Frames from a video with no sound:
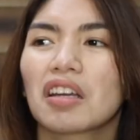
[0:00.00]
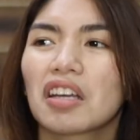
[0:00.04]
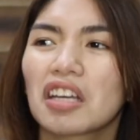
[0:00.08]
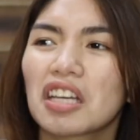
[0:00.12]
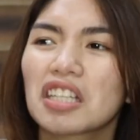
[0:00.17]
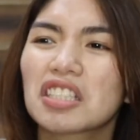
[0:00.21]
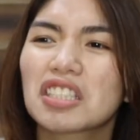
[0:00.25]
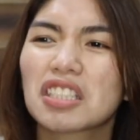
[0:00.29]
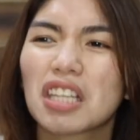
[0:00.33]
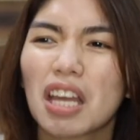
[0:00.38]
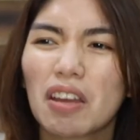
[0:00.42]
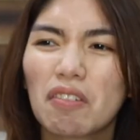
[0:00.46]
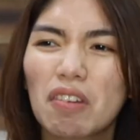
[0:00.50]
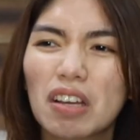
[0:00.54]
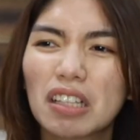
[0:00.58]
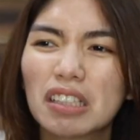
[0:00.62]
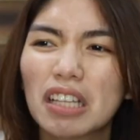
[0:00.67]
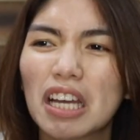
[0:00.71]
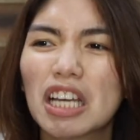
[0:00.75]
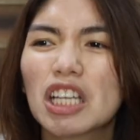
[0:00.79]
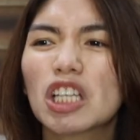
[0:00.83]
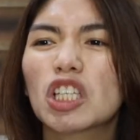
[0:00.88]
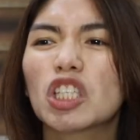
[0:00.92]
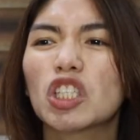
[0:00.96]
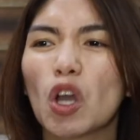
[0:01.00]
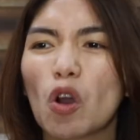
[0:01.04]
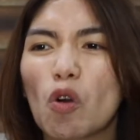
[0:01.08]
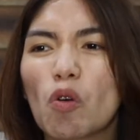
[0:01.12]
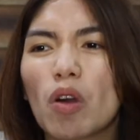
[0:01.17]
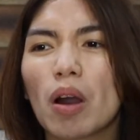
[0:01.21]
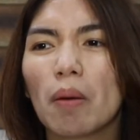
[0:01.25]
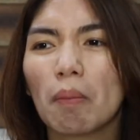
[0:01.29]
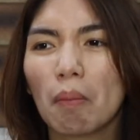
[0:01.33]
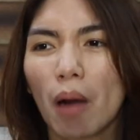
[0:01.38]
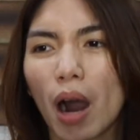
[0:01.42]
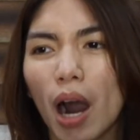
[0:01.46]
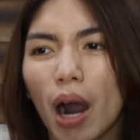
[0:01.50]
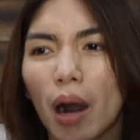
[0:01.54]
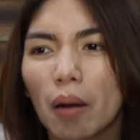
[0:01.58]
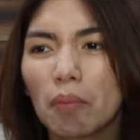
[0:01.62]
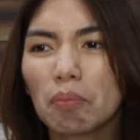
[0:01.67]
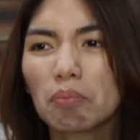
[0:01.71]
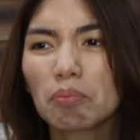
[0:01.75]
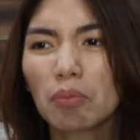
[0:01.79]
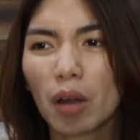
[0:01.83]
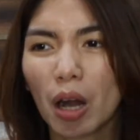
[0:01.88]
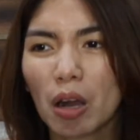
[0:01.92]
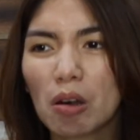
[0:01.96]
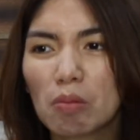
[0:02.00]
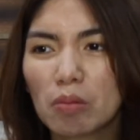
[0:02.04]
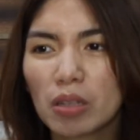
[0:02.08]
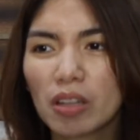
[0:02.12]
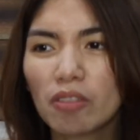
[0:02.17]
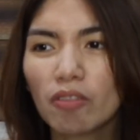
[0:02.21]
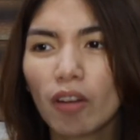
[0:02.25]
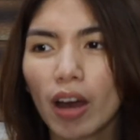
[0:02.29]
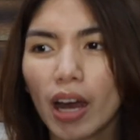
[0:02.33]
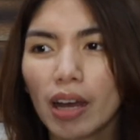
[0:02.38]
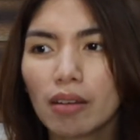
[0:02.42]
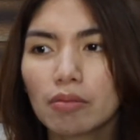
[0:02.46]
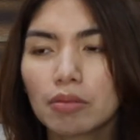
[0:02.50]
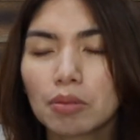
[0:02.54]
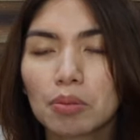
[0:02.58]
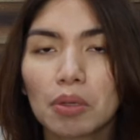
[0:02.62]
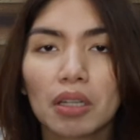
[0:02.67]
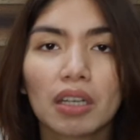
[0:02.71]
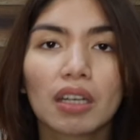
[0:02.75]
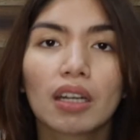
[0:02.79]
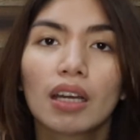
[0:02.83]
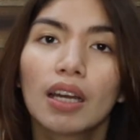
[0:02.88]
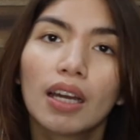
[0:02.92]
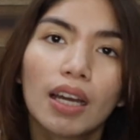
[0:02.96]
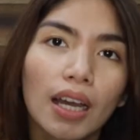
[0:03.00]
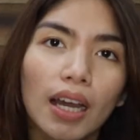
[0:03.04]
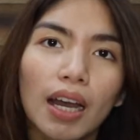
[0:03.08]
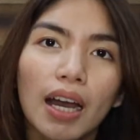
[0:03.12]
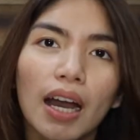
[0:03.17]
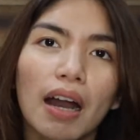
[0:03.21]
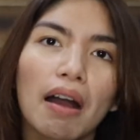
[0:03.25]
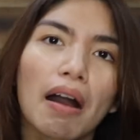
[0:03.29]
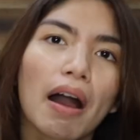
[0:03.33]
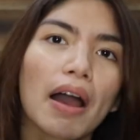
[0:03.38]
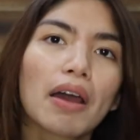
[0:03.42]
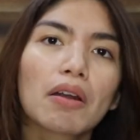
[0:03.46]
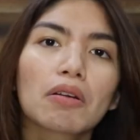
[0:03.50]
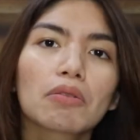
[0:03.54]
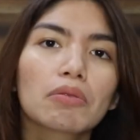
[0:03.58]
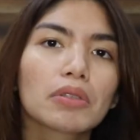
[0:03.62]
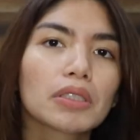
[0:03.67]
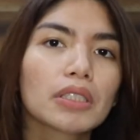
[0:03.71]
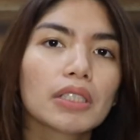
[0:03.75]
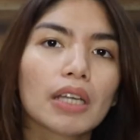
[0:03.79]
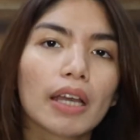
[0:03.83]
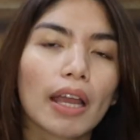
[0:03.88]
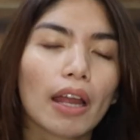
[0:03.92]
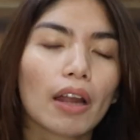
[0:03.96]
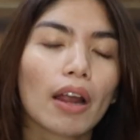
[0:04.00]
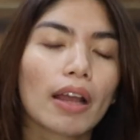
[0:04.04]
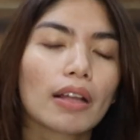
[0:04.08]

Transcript: it's giving like yoga mom probably vibes, but I don't really care.